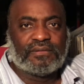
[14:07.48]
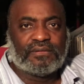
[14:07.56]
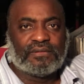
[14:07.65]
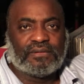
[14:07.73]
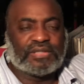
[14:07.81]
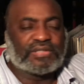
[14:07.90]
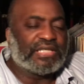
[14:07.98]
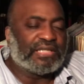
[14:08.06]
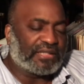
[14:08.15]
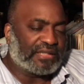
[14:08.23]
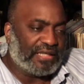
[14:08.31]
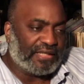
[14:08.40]
And
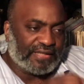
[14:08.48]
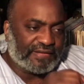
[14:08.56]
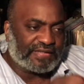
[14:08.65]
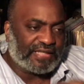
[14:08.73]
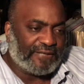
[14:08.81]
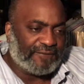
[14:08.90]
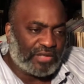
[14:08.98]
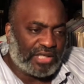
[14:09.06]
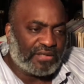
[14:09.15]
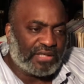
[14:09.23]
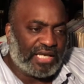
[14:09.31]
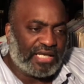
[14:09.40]
see,
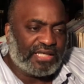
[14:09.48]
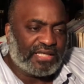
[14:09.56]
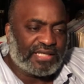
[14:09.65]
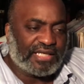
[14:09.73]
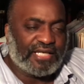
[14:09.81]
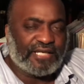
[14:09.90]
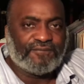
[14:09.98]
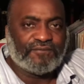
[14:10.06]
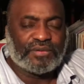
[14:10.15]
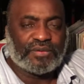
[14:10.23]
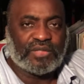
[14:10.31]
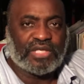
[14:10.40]
anything
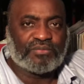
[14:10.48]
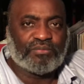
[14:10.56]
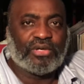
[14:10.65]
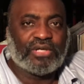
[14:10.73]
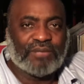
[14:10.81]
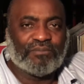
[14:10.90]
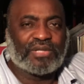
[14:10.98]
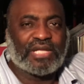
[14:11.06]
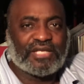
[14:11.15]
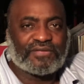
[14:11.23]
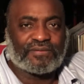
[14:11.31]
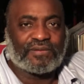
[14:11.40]
that's put in
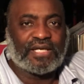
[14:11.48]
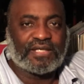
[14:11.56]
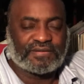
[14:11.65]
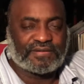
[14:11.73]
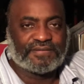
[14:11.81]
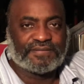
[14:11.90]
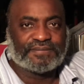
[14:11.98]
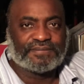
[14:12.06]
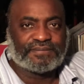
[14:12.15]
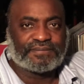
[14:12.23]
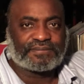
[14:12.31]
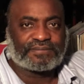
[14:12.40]
place for us,
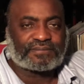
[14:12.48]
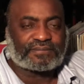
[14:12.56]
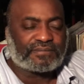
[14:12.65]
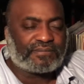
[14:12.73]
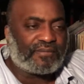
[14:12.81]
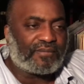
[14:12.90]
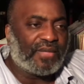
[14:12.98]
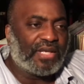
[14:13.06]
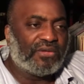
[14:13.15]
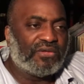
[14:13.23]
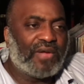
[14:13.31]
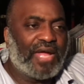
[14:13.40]

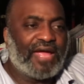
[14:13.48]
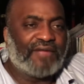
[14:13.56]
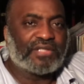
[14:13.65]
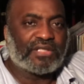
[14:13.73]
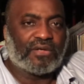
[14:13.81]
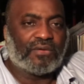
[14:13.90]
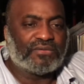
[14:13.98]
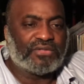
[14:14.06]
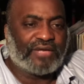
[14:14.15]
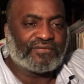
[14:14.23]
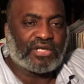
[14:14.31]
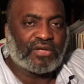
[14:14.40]
you have to go
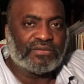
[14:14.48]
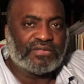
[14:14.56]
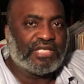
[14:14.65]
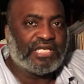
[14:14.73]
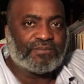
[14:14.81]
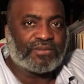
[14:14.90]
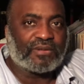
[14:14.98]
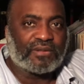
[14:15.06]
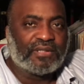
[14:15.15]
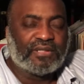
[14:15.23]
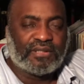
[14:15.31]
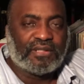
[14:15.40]
deeper
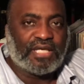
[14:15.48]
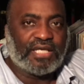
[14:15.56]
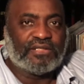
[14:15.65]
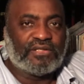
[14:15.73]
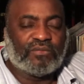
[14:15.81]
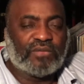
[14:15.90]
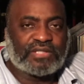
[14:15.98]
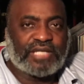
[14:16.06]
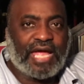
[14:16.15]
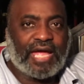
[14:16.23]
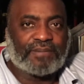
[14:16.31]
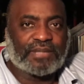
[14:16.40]
into what's
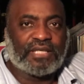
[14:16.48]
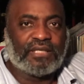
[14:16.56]
happening.